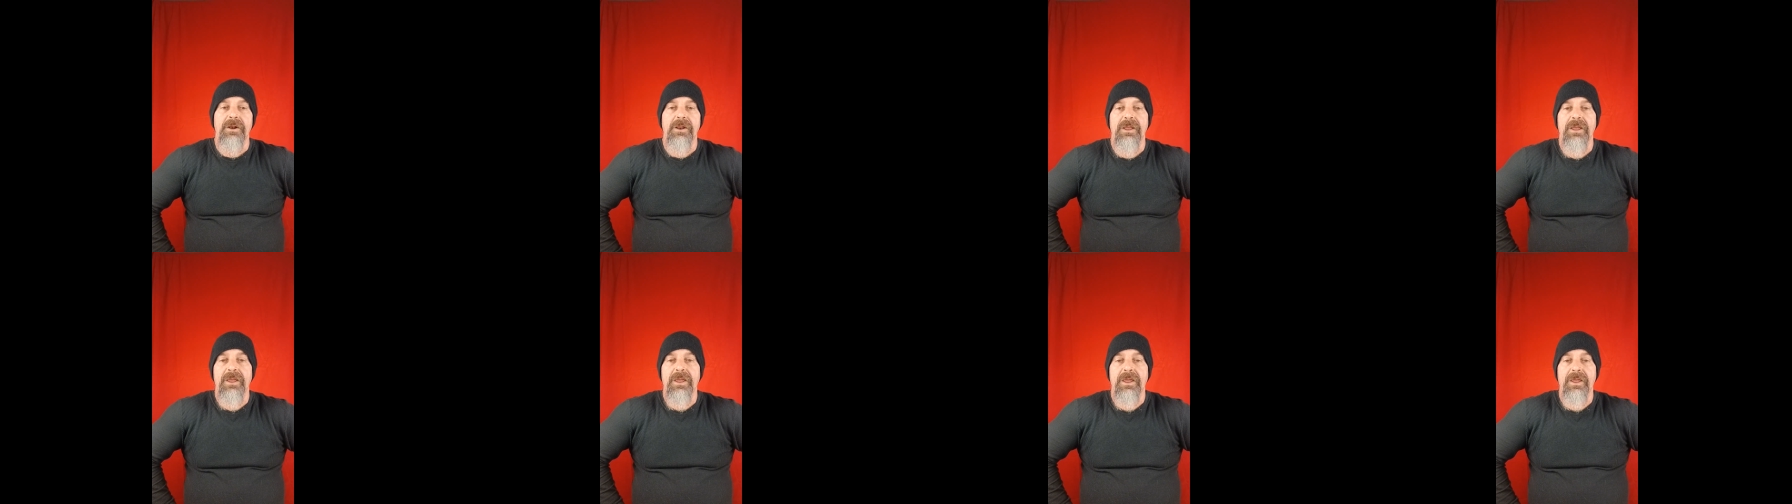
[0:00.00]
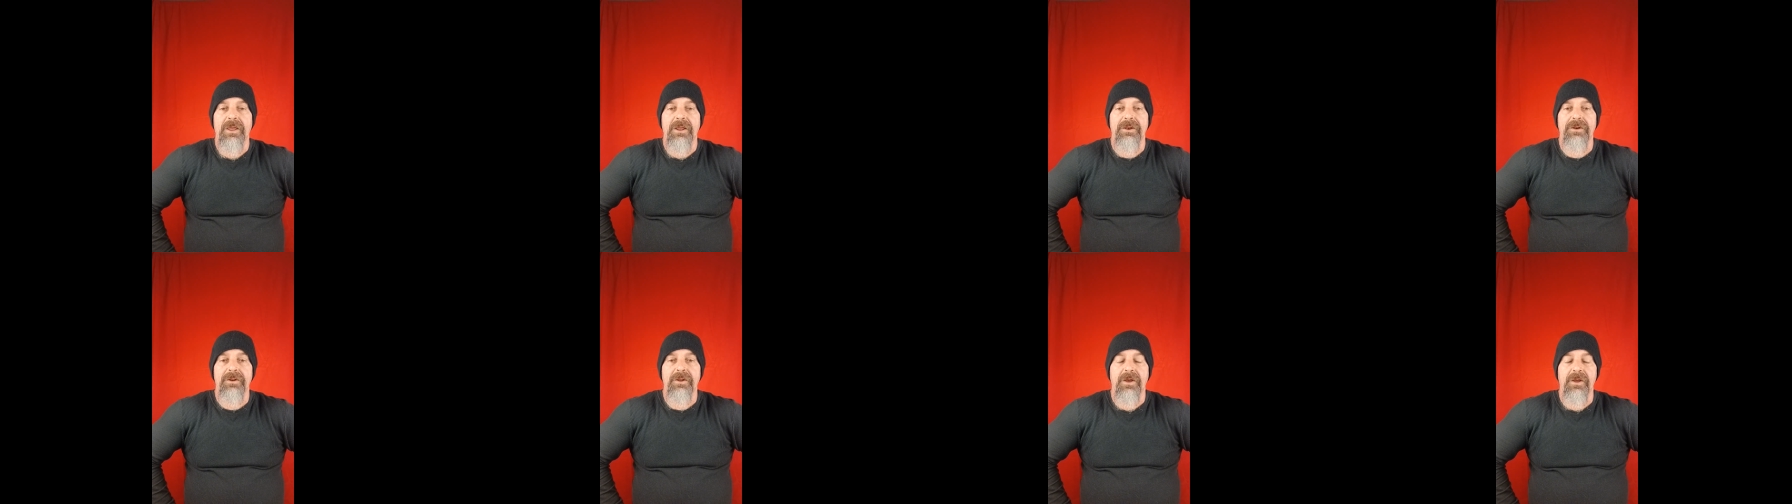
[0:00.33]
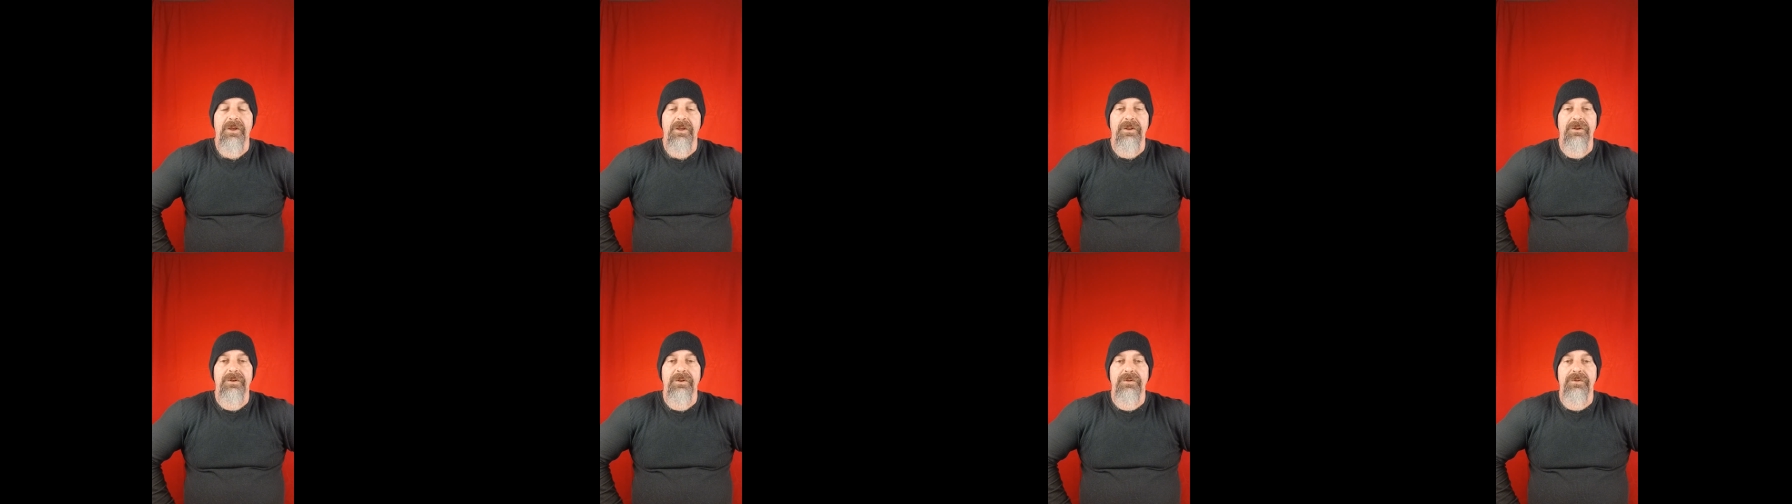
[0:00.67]
And
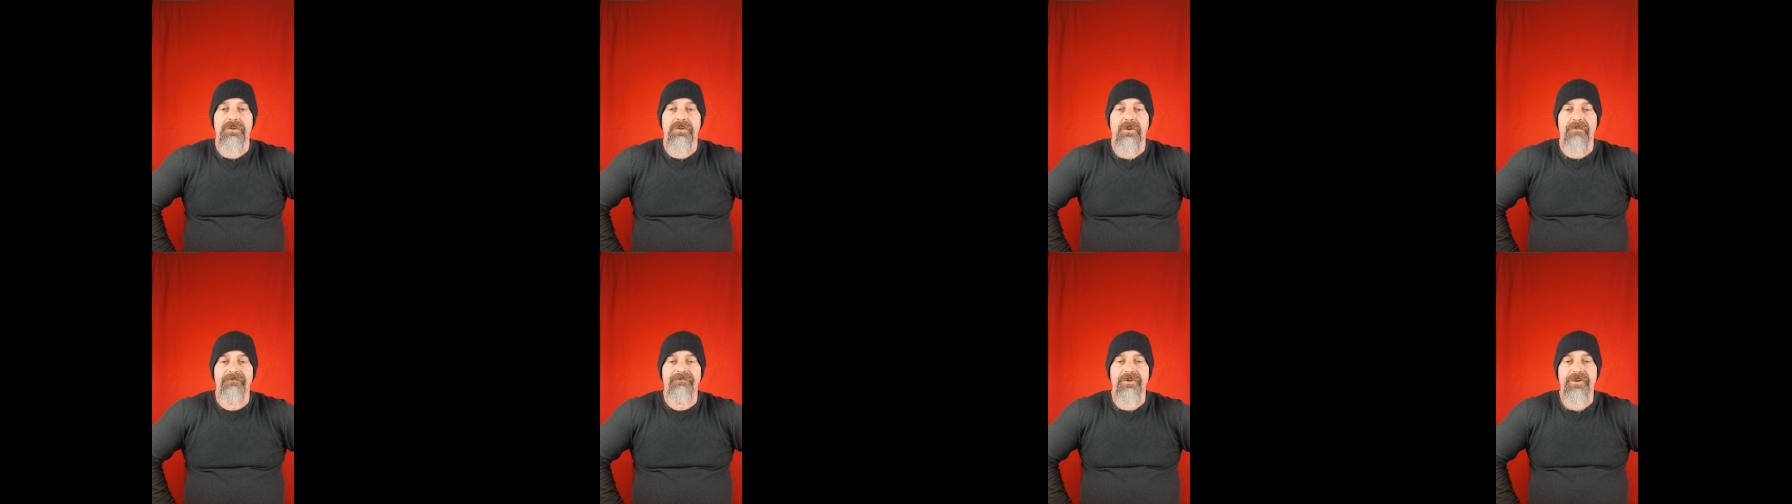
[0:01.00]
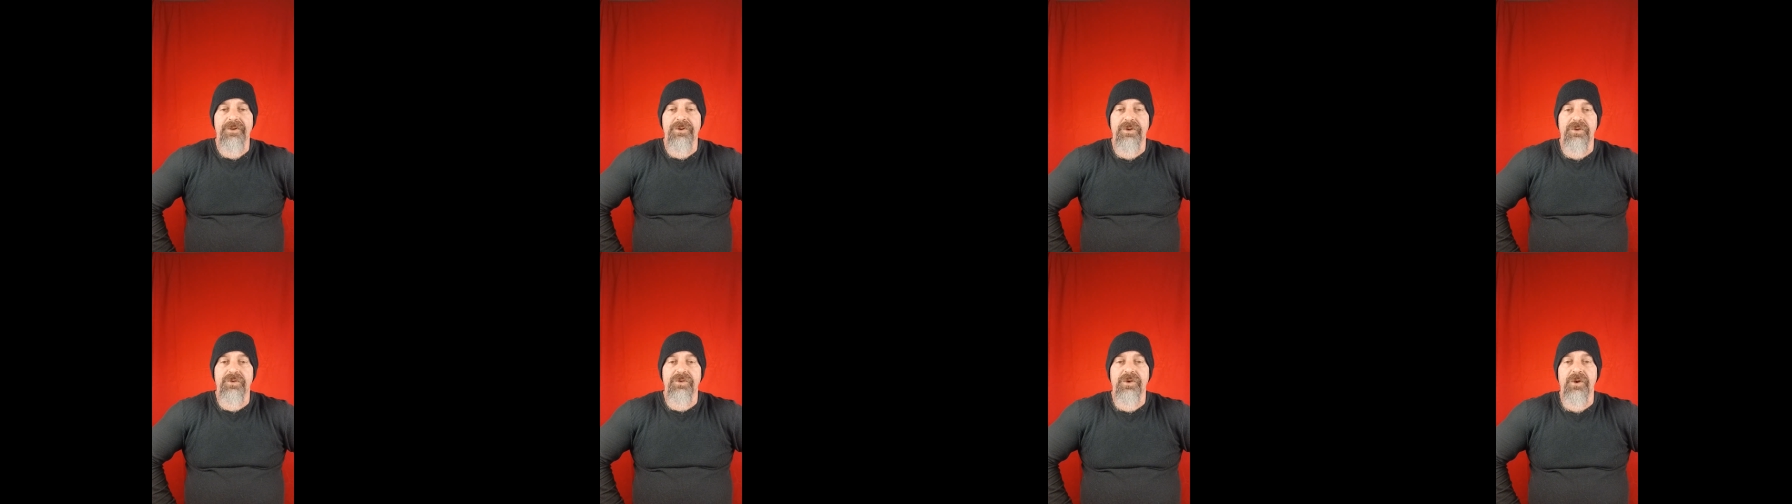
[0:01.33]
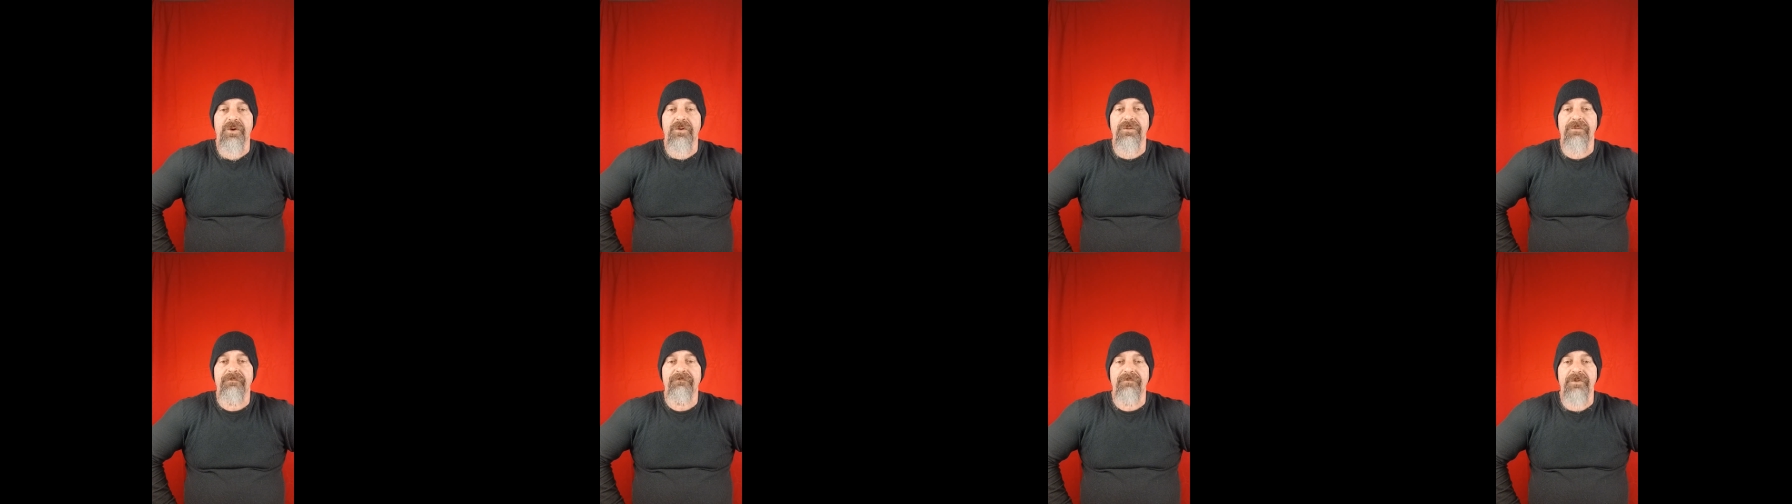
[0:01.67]
don't forget to
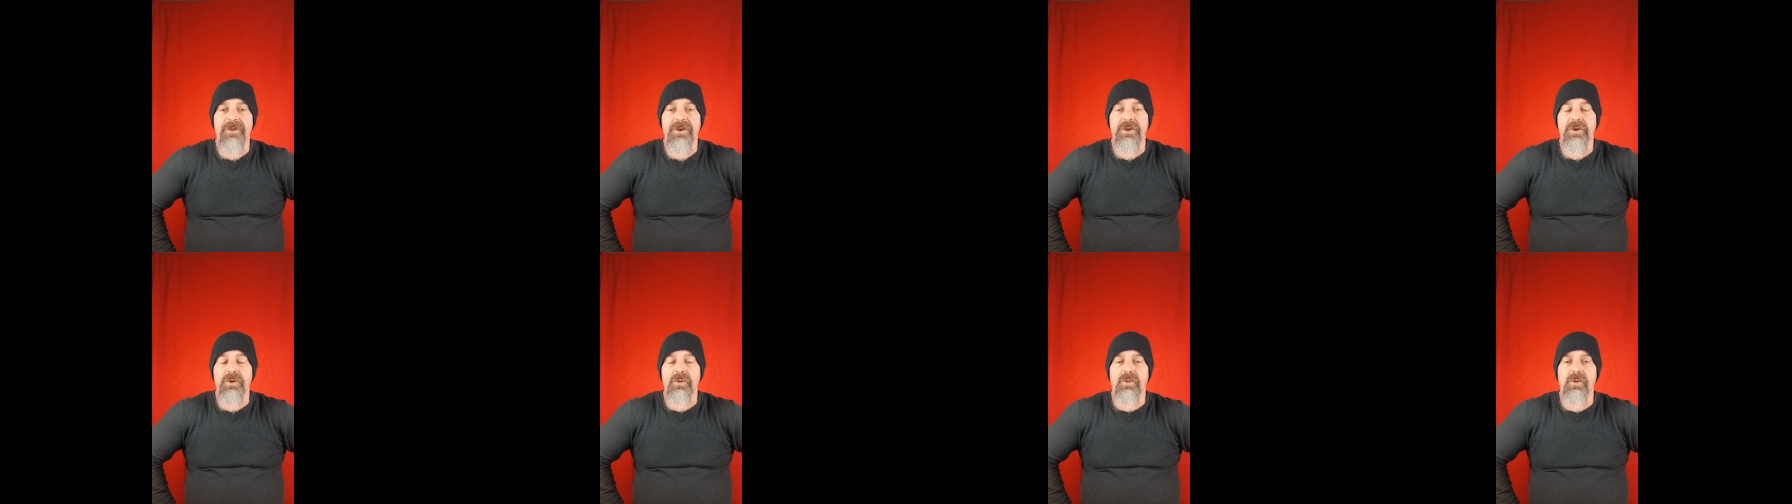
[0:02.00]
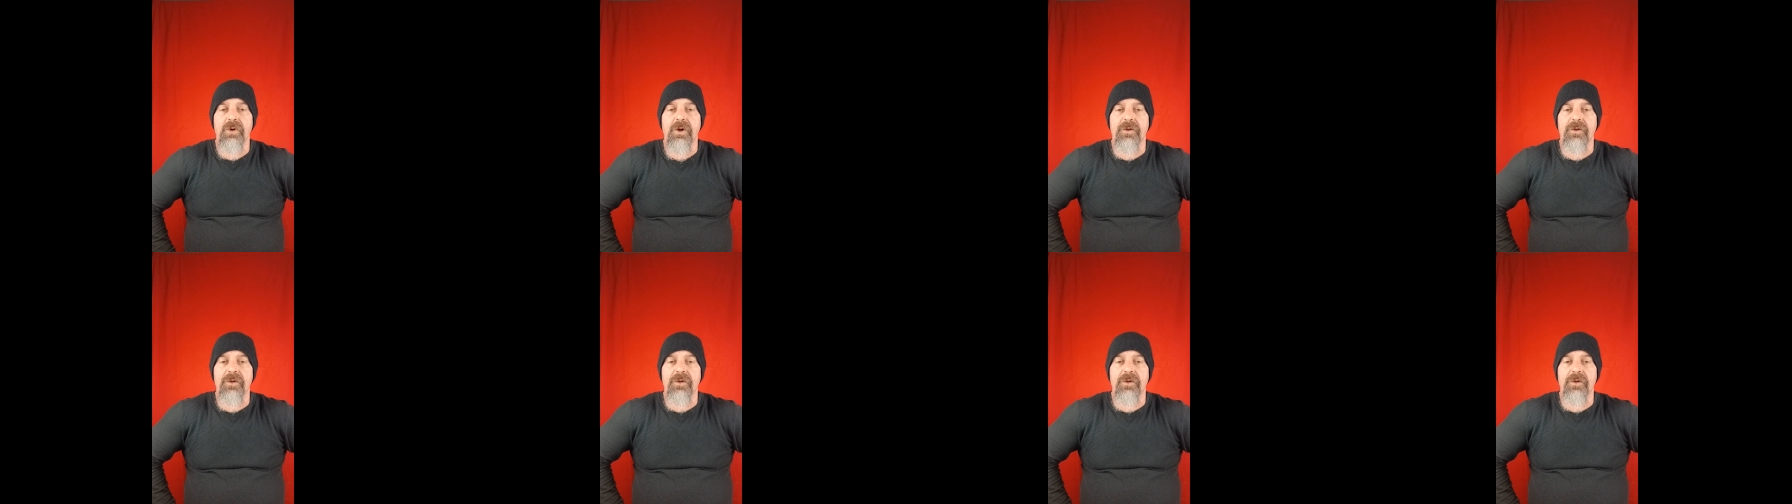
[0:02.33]
share the video.